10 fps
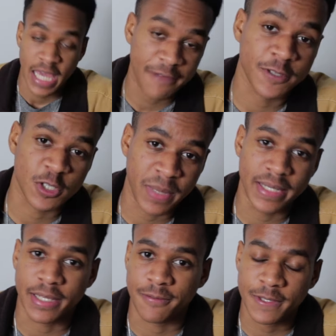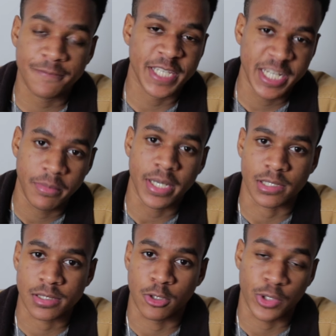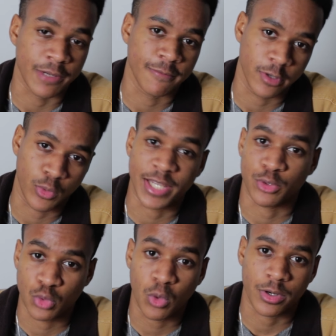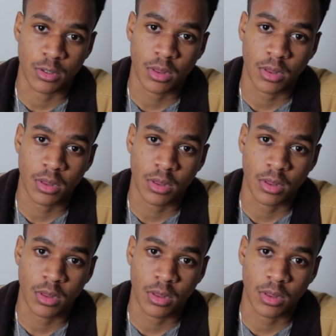After spending 15 minutes looking for the right tutorial.